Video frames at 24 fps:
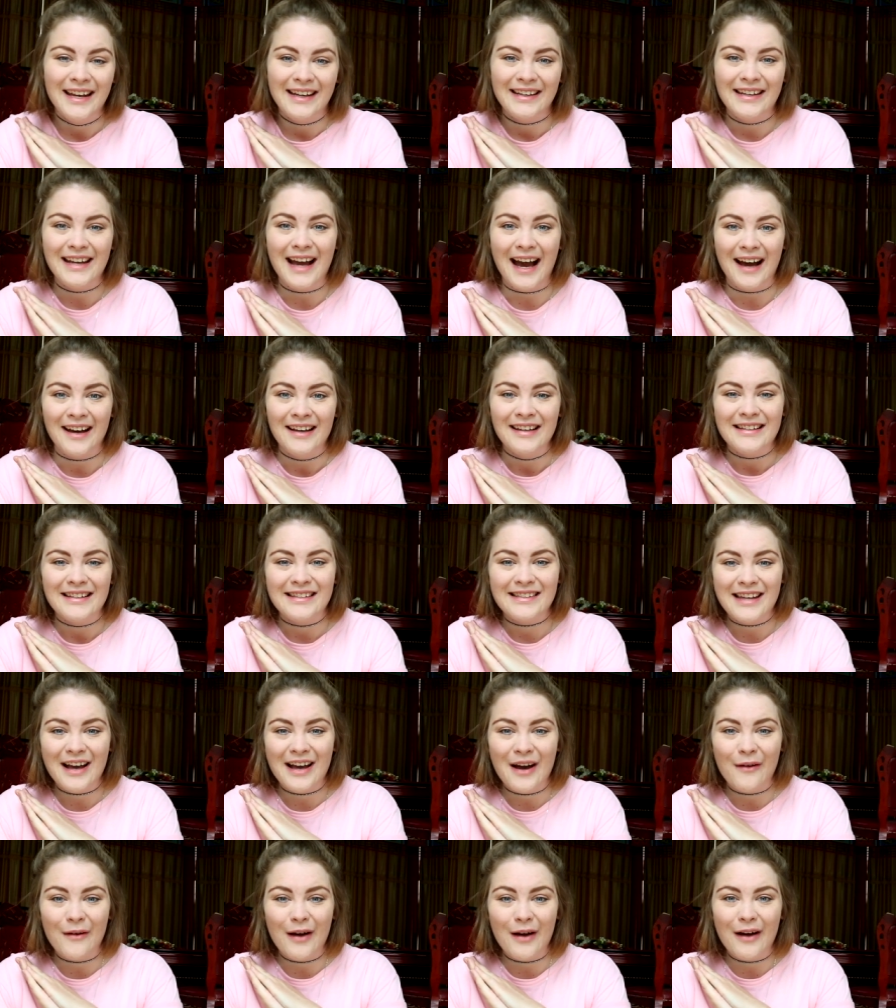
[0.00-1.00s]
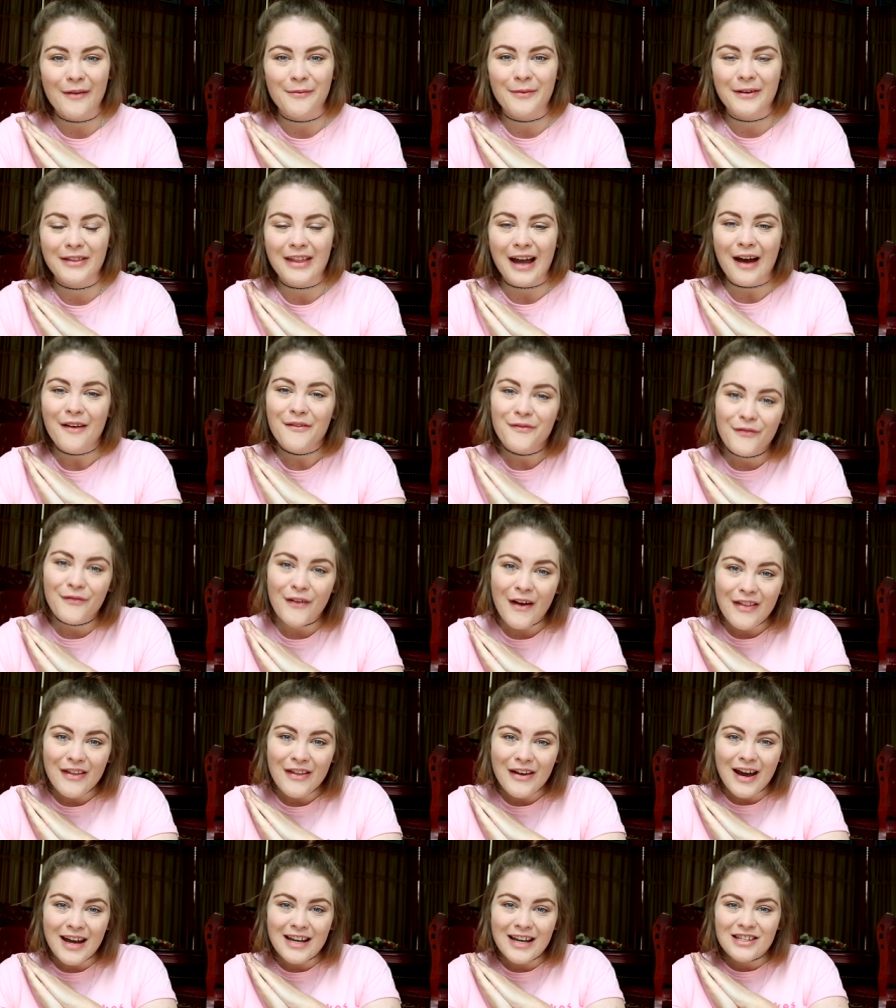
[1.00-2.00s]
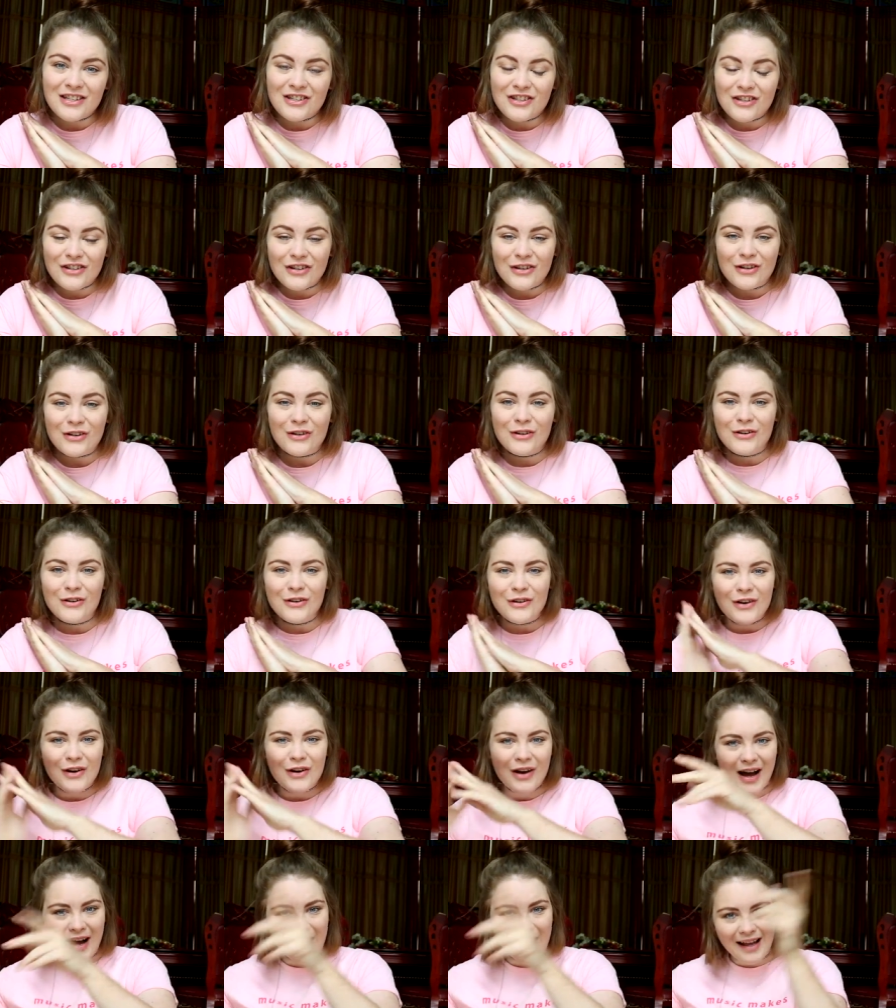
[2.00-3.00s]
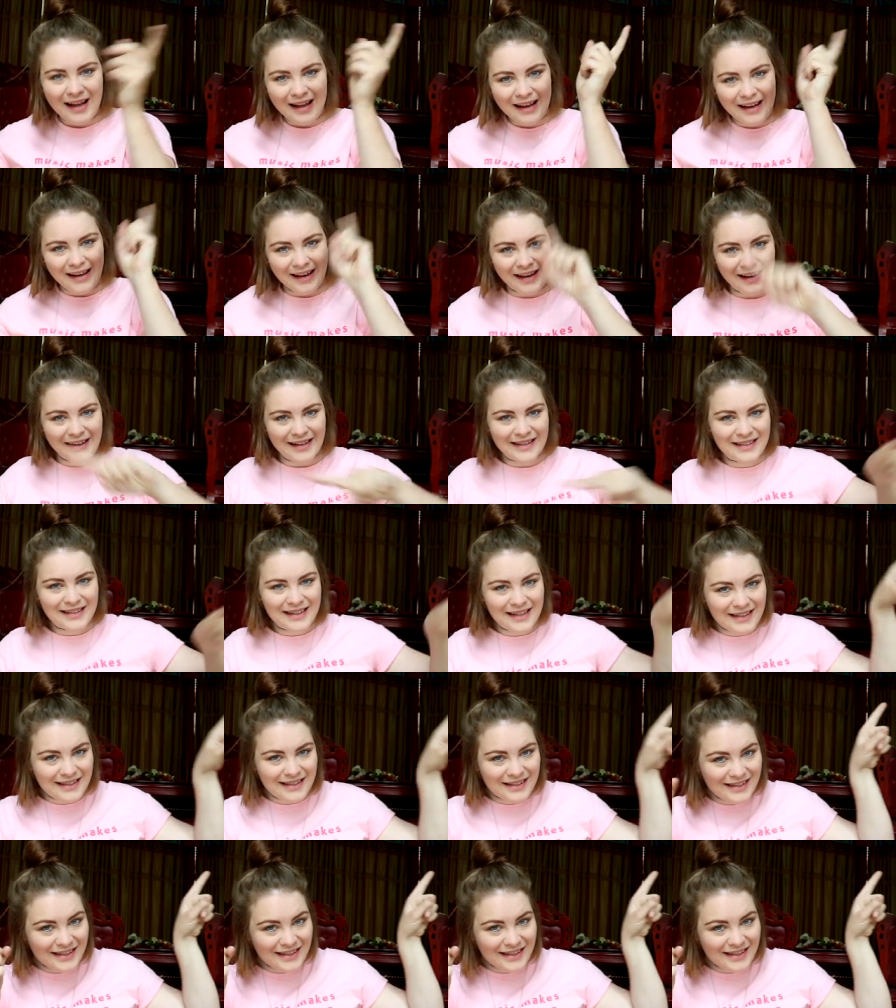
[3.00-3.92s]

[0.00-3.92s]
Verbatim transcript: Yeah, so without further ado, let's get